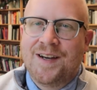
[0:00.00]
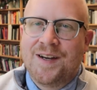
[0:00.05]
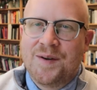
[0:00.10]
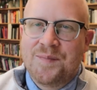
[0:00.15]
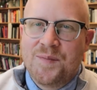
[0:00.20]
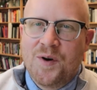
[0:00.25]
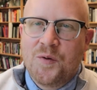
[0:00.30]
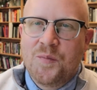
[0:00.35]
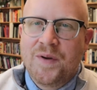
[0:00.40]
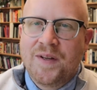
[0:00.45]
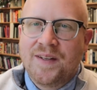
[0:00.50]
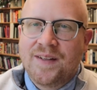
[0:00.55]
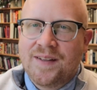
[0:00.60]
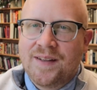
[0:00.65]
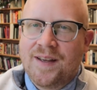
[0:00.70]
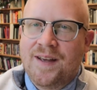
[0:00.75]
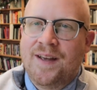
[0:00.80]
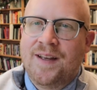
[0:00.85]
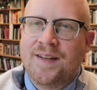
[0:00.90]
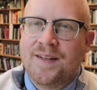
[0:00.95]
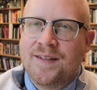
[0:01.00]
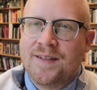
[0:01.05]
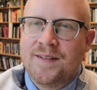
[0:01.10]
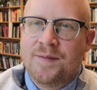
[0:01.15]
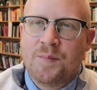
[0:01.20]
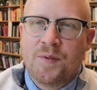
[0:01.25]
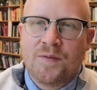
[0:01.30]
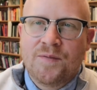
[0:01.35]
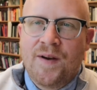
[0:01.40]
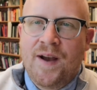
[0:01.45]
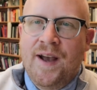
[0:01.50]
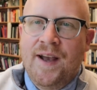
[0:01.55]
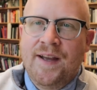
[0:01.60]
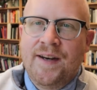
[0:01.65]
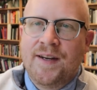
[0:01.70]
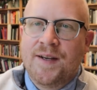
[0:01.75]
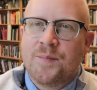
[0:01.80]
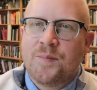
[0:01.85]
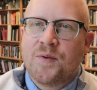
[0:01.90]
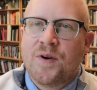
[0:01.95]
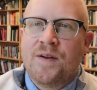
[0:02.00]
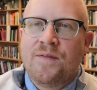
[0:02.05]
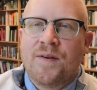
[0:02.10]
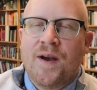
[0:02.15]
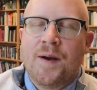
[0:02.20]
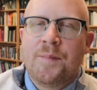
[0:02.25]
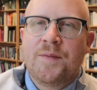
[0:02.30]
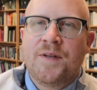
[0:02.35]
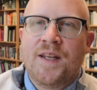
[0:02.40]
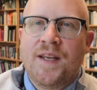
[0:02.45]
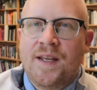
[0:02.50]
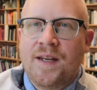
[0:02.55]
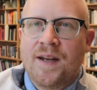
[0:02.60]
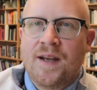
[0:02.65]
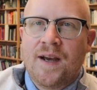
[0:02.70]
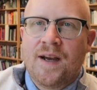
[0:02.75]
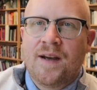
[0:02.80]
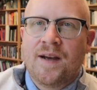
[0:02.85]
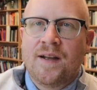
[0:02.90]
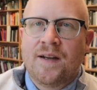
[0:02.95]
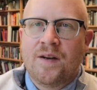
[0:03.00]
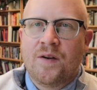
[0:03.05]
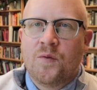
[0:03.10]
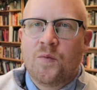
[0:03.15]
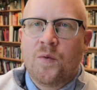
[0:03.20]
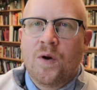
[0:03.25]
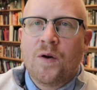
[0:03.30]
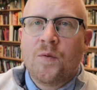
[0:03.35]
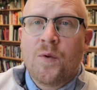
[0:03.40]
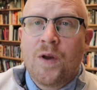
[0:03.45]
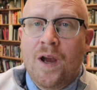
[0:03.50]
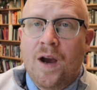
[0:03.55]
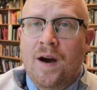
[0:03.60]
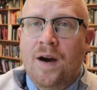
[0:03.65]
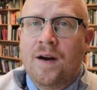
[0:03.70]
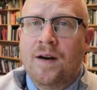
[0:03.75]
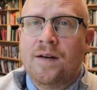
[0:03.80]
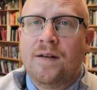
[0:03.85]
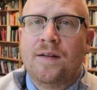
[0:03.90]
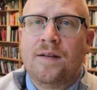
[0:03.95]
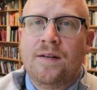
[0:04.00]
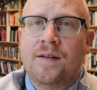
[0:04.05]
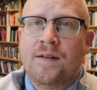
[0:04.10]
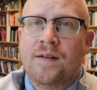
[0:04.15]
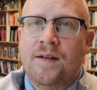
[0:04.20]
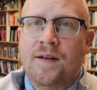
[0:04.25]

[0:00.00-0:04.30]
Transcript: a moment and provide a brief update on where we are